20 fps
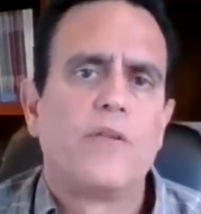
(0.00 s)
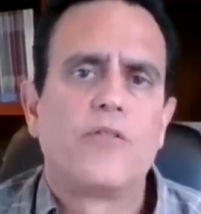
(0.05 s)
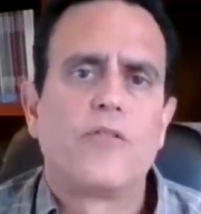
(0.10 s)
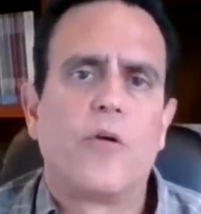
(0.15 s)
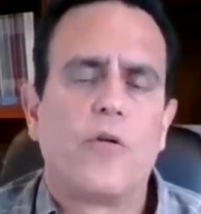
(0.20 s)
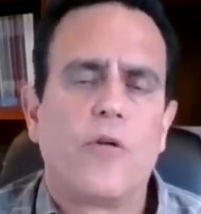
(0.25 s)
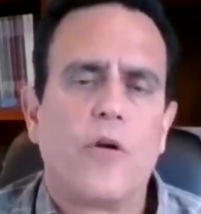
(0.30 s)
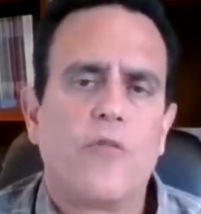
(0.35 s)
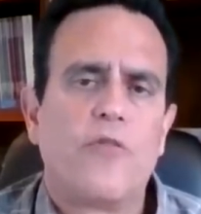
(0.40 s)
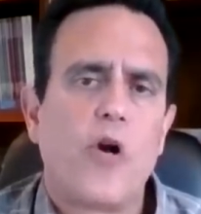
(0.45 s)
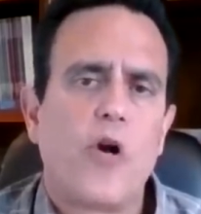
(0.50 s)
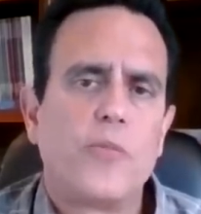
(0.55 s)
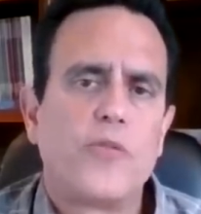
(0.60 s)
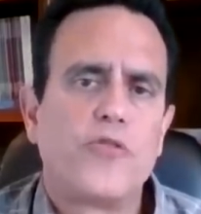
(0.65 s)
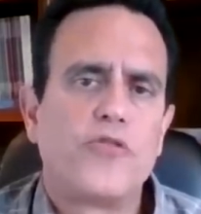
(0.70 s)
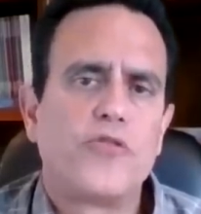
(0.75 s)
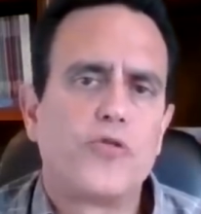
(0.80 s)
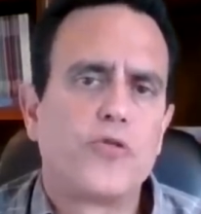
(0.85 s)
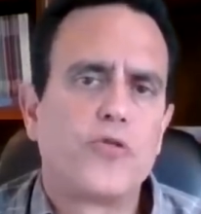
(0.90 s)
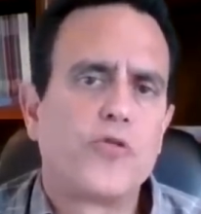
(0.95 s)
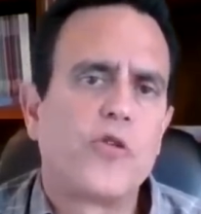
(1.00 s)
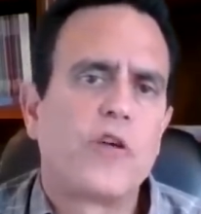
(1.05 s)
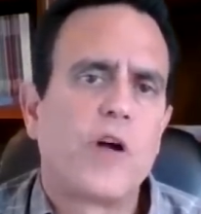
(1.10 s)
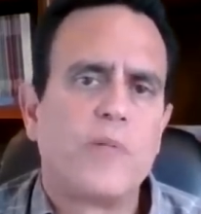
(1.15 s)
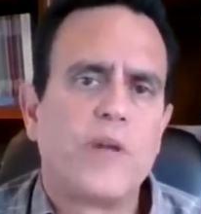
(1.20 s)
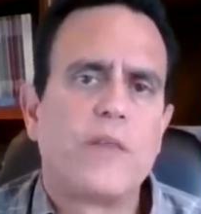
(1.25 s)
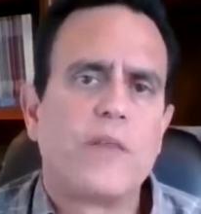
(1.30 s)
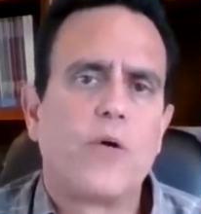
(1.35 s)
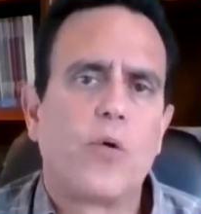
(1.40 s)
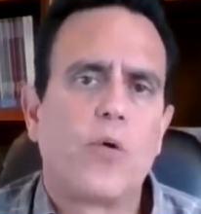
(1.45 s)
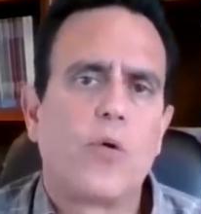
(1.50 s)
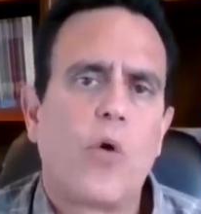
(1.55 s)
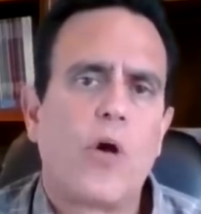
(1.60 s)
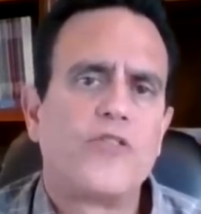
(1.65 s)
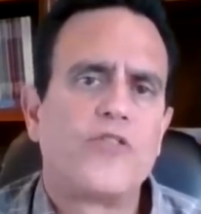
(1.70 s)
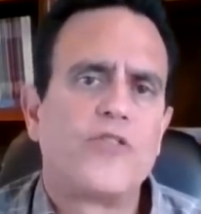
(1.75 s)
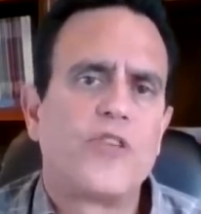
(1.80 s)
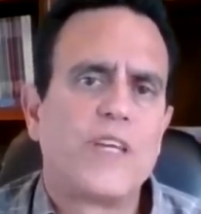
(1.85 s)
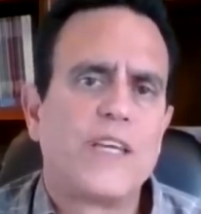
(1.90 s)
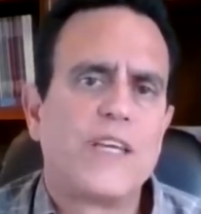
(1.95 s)
So a pharmaceutical company that
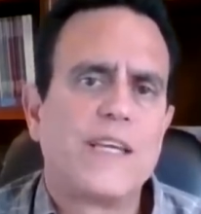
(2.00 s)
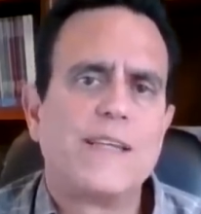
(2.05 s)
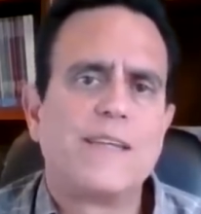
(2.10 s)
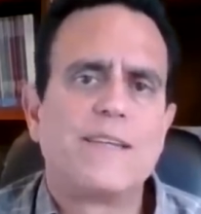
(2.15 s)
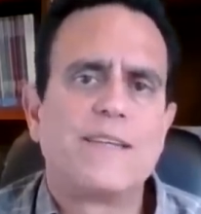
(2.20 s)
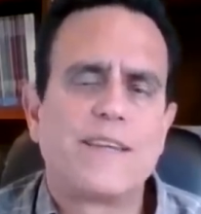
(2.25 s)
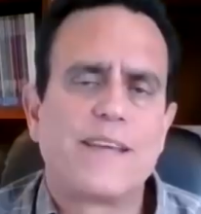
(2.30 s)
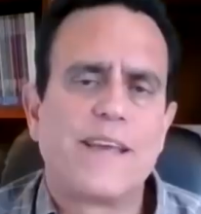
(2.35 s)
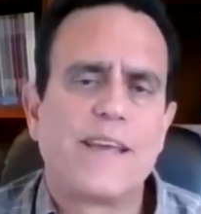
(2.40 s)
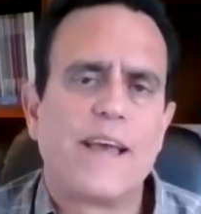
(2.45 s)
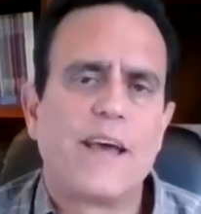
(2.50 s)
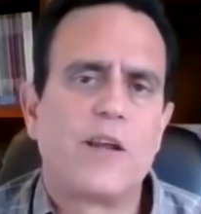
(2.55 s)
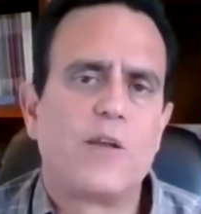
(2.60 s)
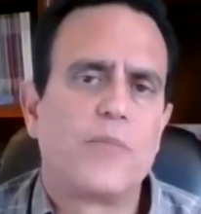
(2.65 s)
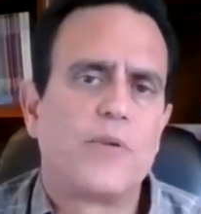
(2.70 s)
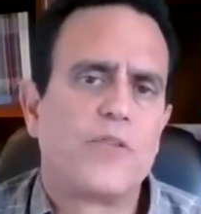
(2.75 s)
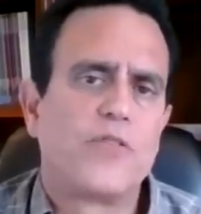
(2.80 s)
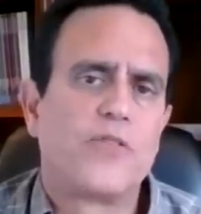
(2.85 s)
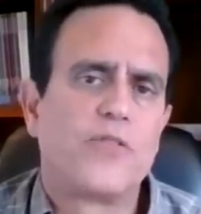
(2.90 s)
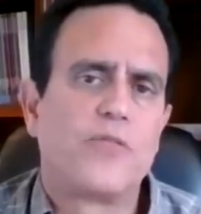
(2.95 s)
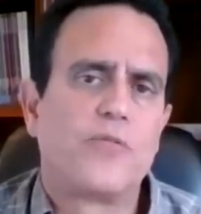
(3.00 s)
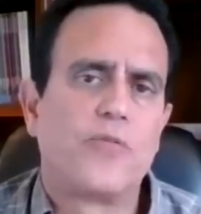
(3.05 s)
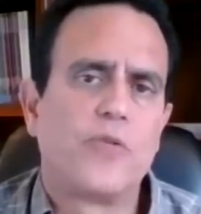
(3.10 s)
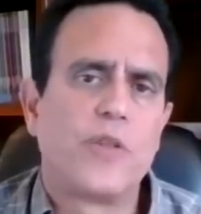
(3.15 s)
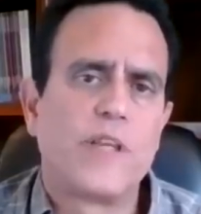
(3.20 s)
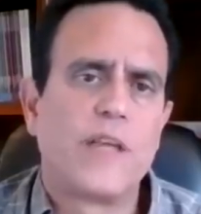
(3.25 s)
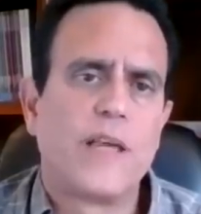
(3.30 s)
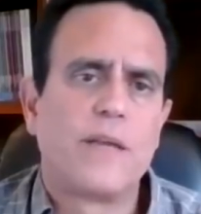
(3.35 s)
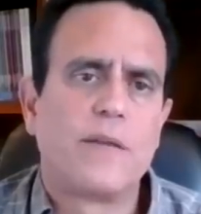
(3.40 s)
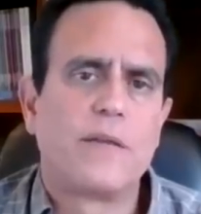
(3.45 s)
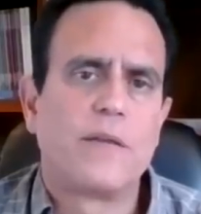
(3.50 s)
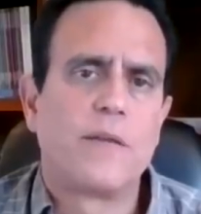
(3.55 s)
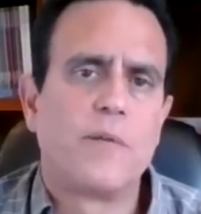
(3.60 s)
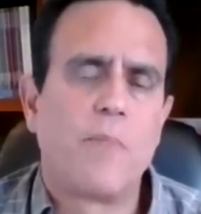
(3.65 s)
wants to get into cannabis really,